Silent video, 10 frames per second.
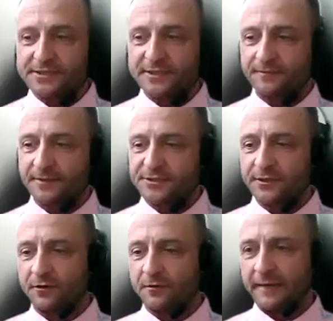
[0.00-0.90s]
question.
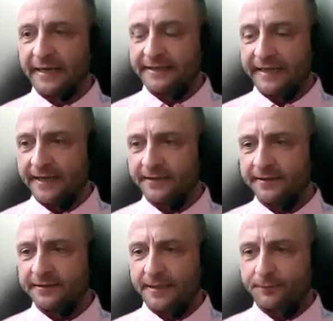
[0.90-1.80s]
So my
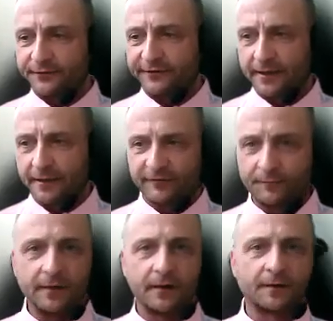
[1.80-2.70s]
dad ended up retiring
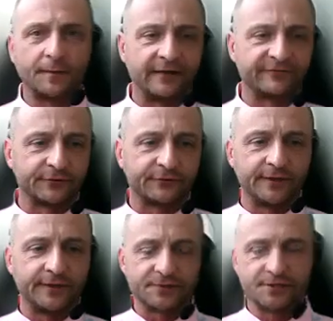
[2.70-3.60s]
from the army after
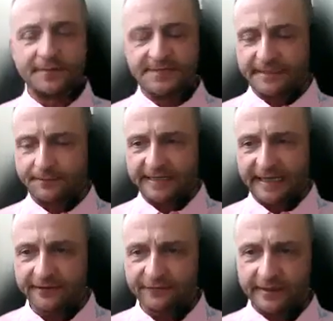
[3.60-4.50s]
2 years, or my
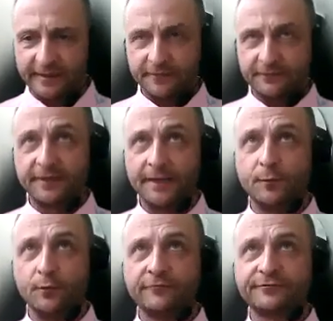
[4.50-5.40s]
stepdad, and
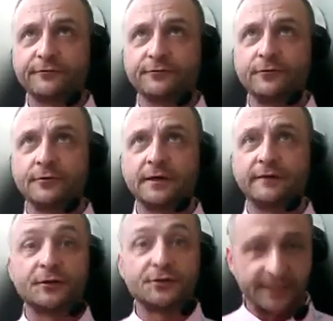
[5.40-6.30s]
they moved
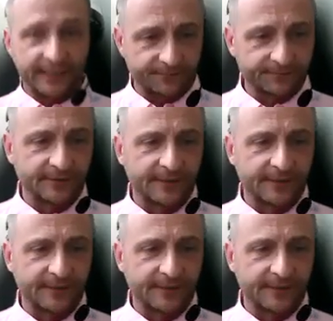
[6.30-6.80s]
to Virginia,